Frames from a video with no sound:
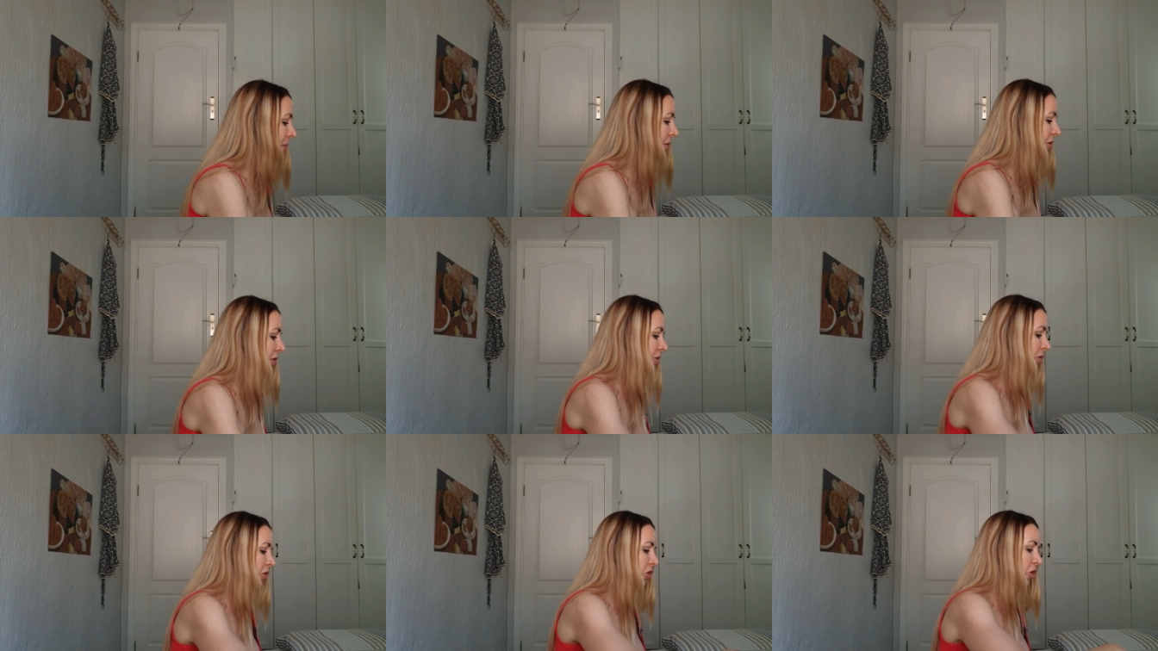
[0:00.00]
but
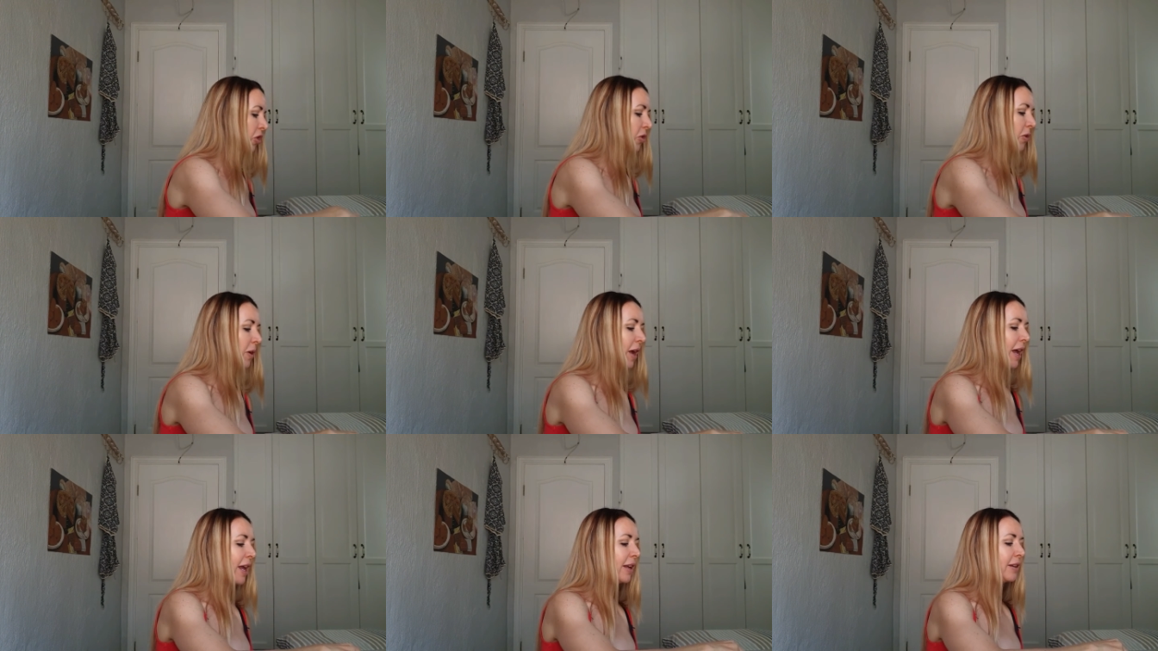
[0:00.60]
just to show you.
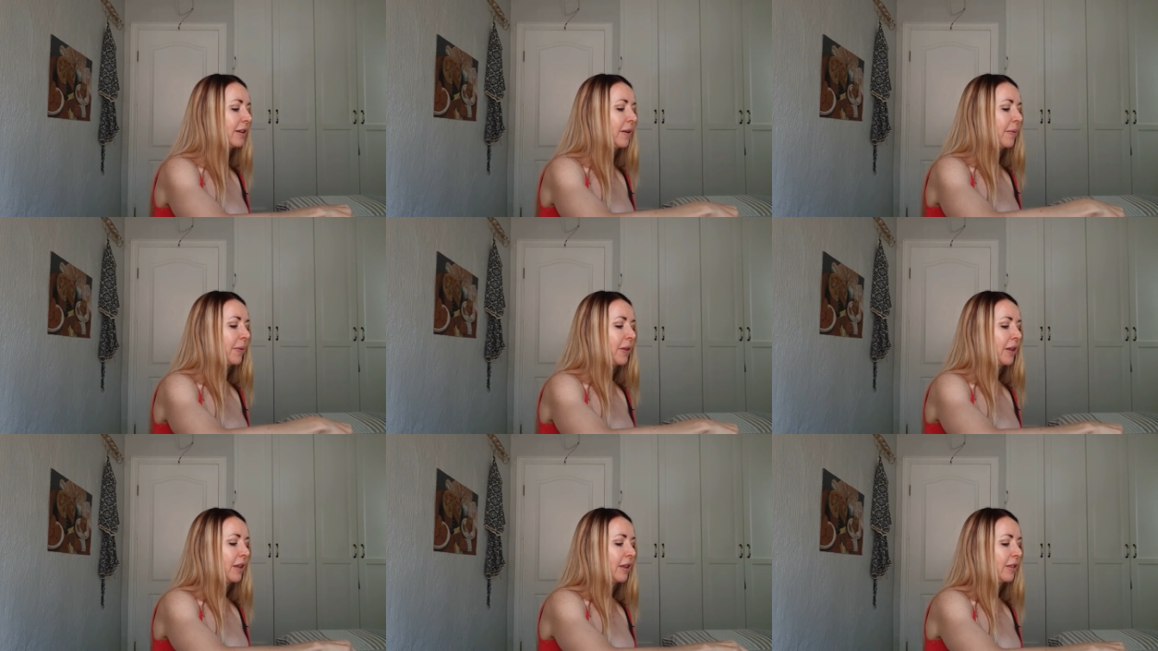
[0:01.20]
And
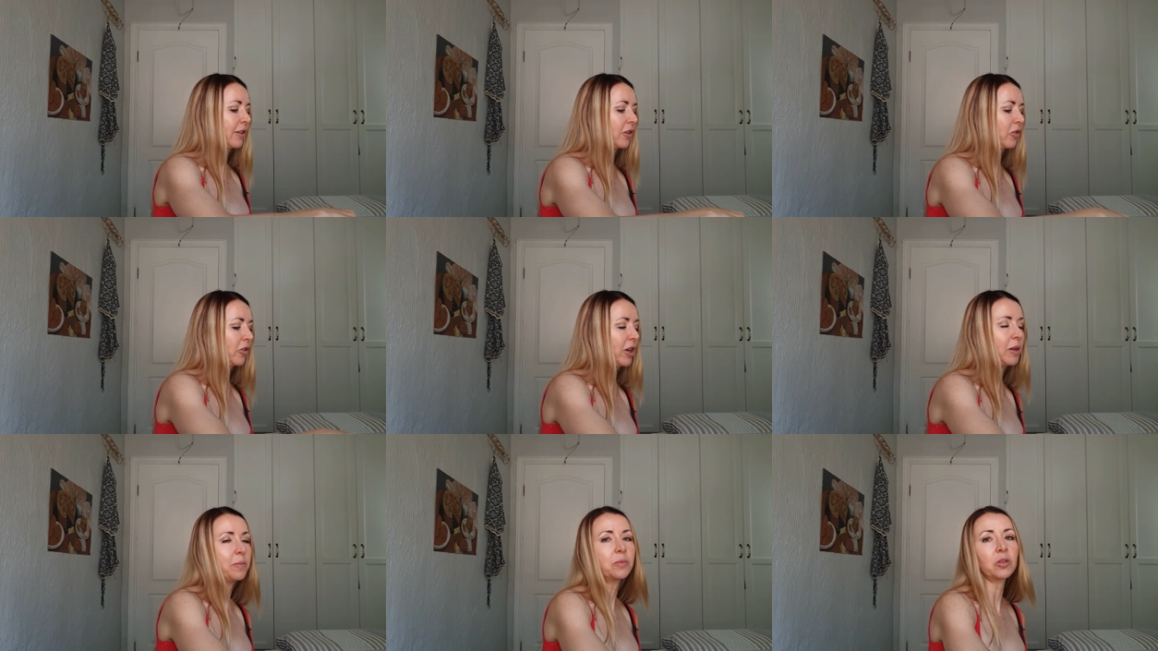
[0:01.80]
the
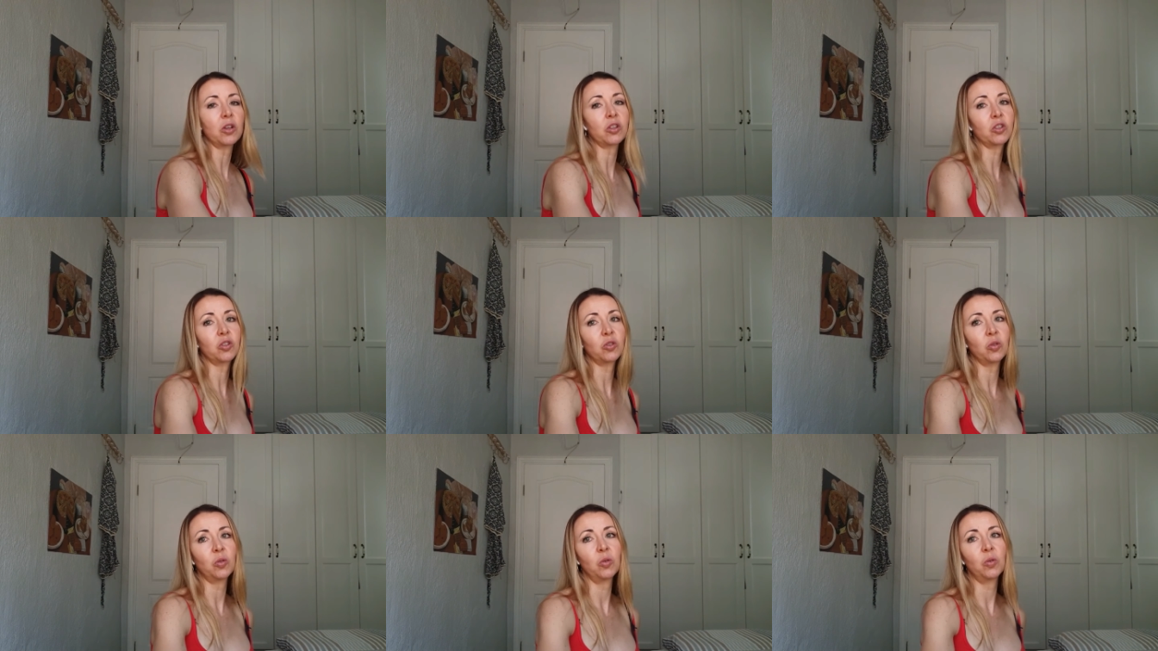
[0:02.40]
creams are
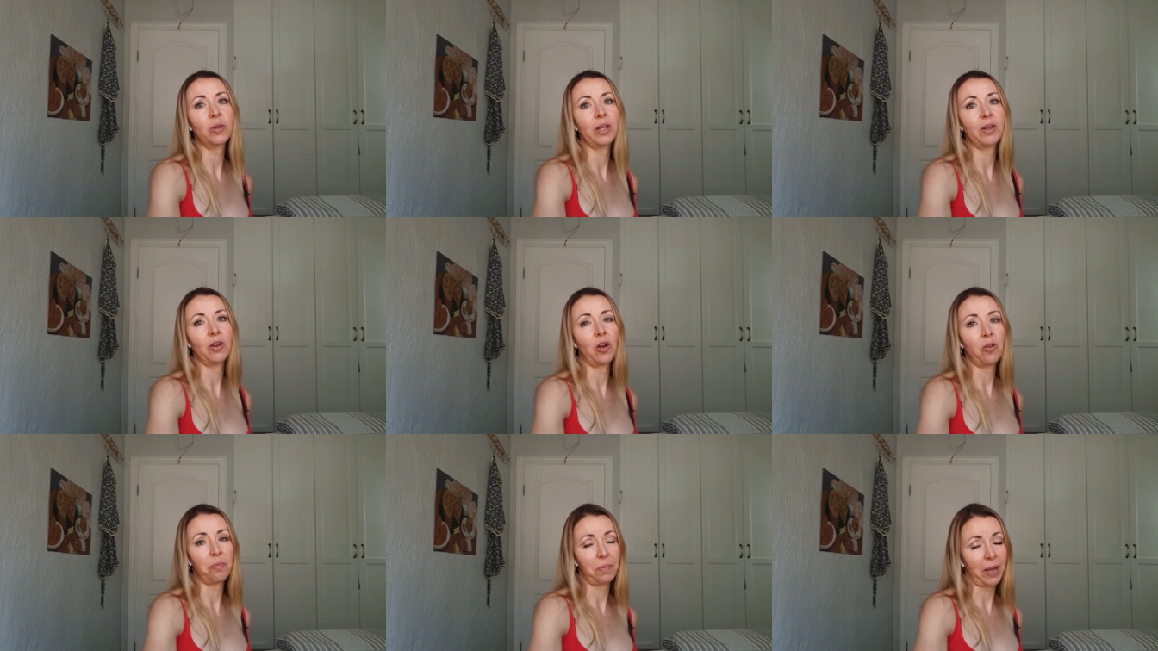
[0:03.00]
stored in
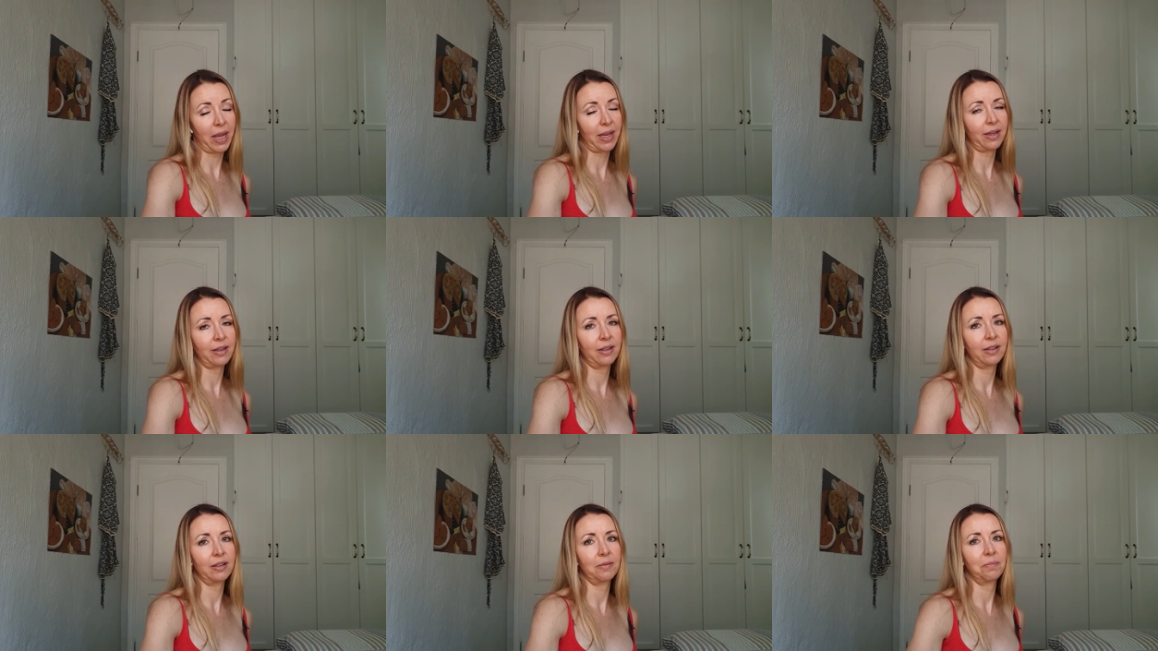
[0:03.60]

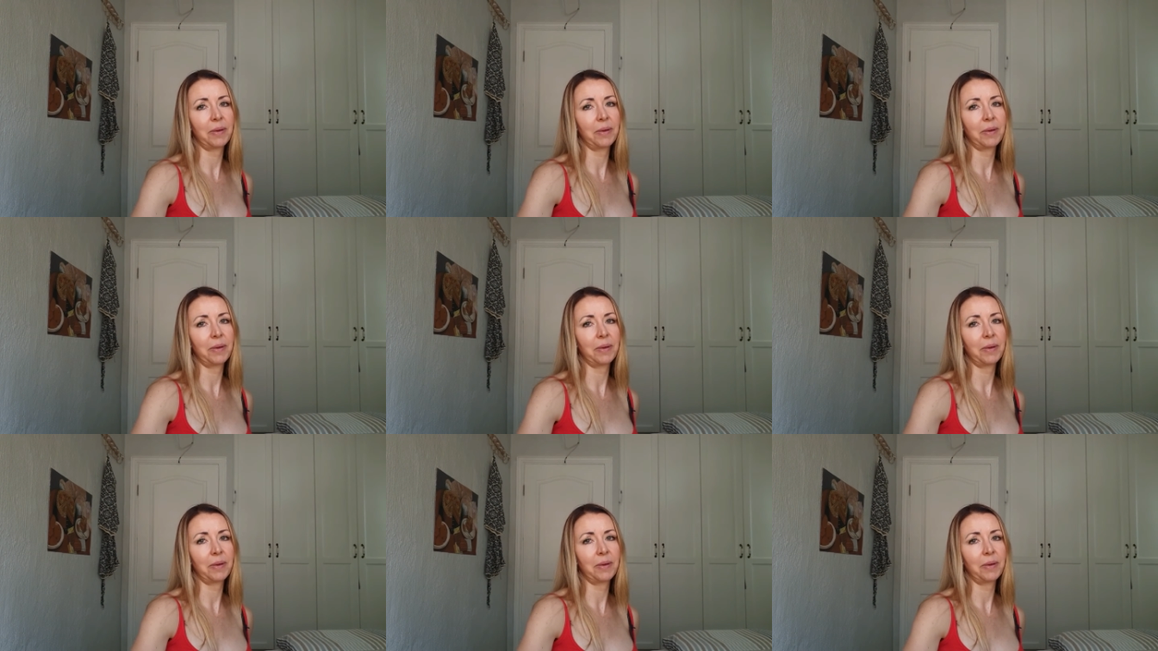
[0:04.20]
opaque